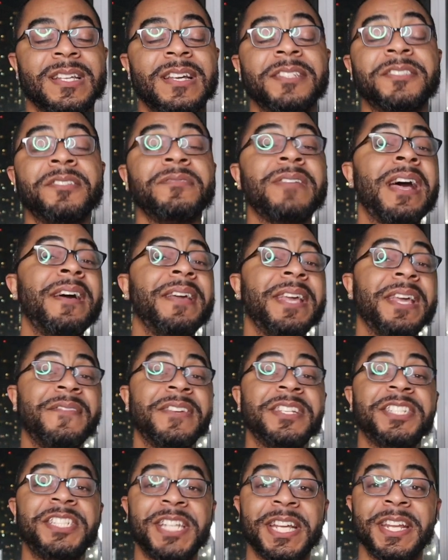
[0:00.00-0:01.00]
So now even
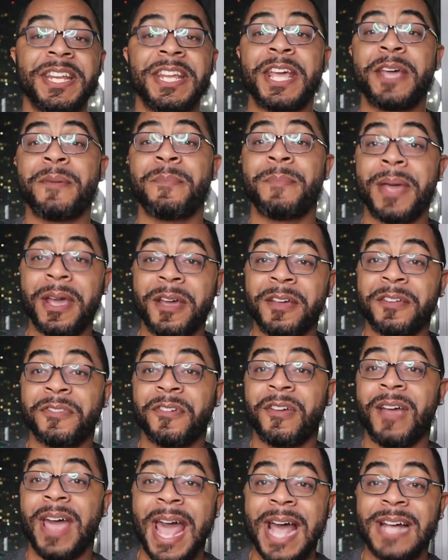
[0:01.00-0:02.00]
Jenny and Meredith
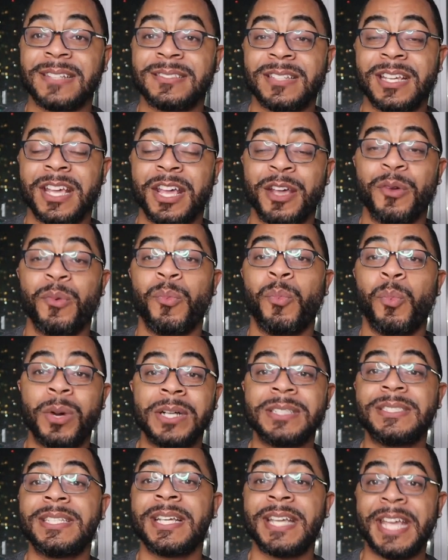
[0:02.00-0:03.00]
are asking, "What
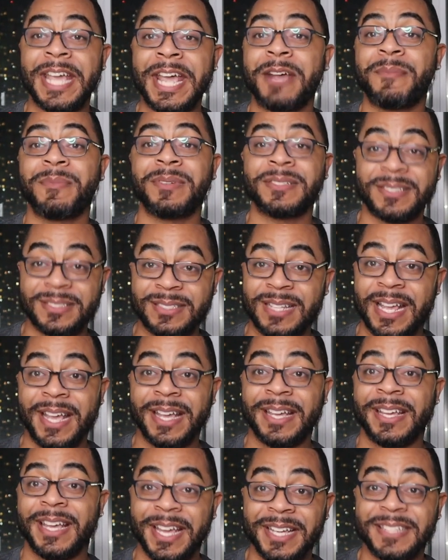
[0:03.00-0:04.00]
did Cameron
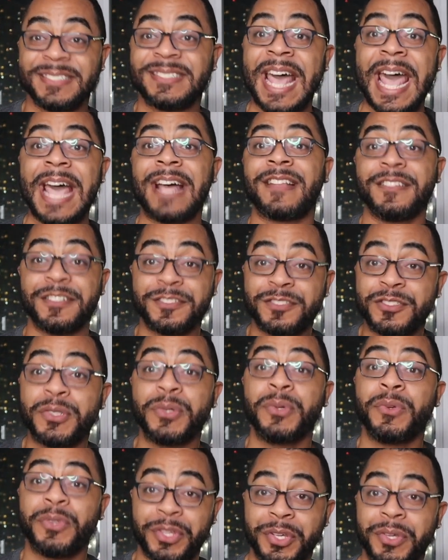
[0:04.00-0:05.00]
say exactly to
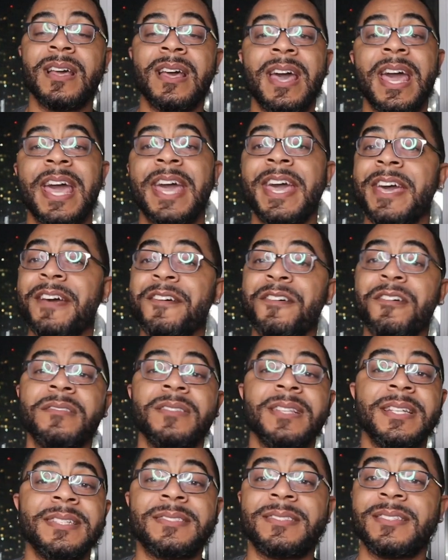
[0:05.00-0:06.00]
you?" And here go
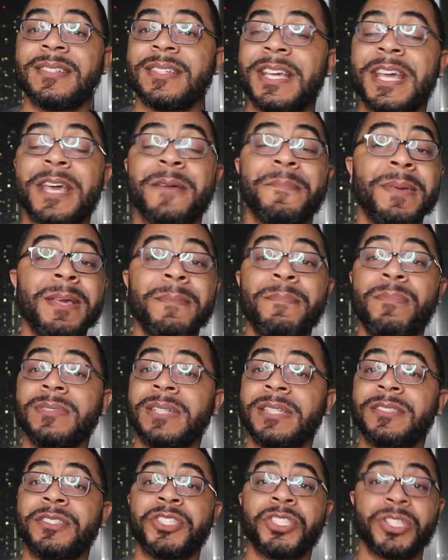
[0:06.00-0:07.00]
Lisa again. "People need
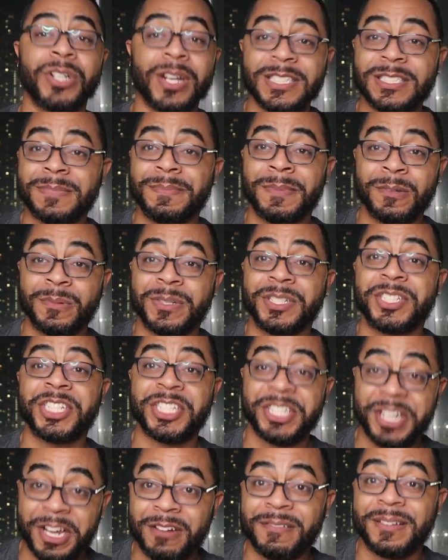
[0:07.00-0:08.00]
to trust me with
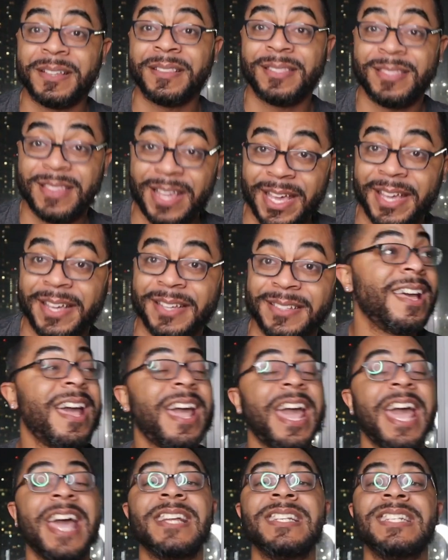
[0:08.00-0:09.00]
sharing things."
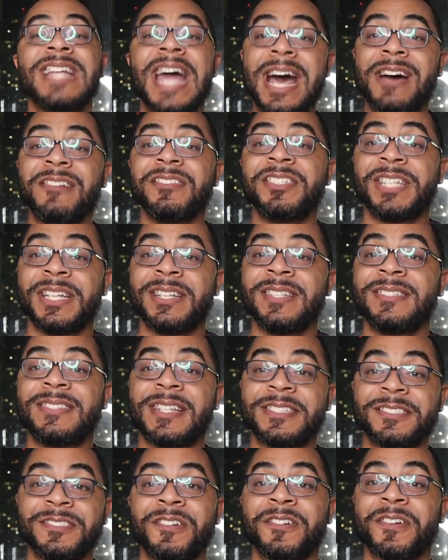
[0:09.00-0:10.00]
And now Jenny says
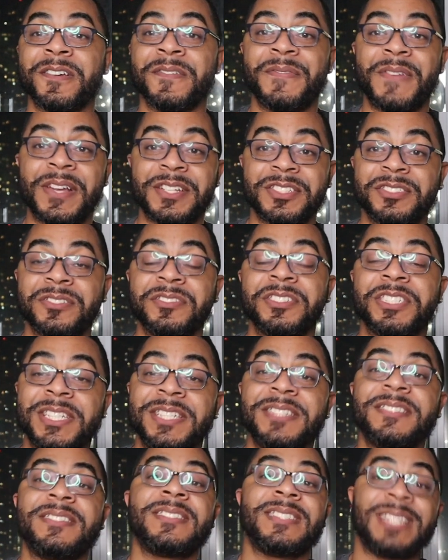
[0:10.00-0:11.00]
in her confessional, she
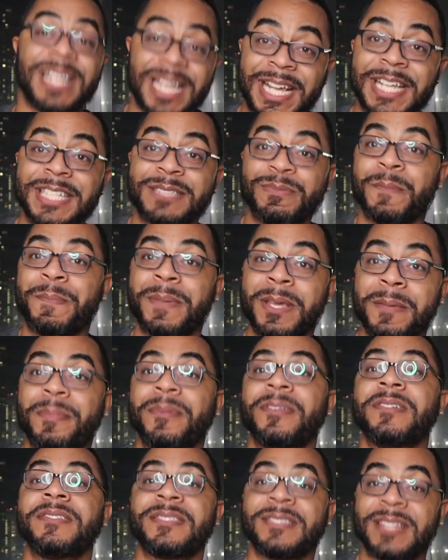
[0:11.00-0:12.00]
sees what people are
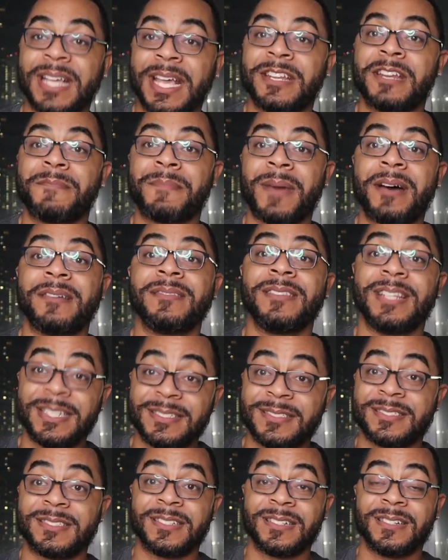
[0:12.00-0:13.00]
saying about
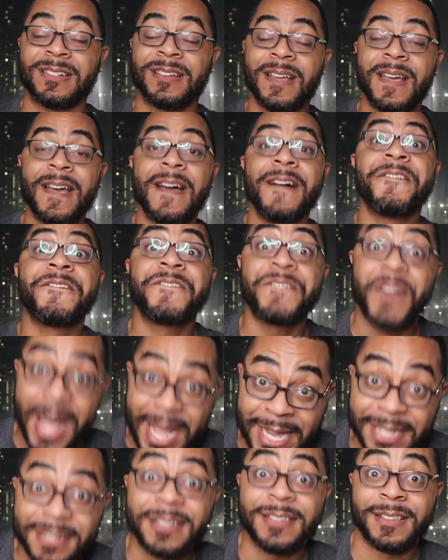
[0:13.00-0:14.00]
Lisa.
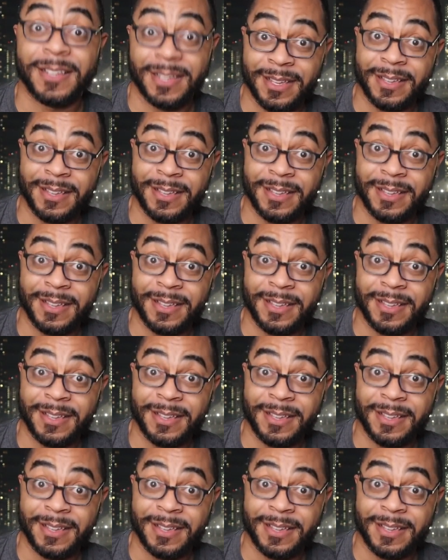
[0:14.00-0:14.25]
Finally.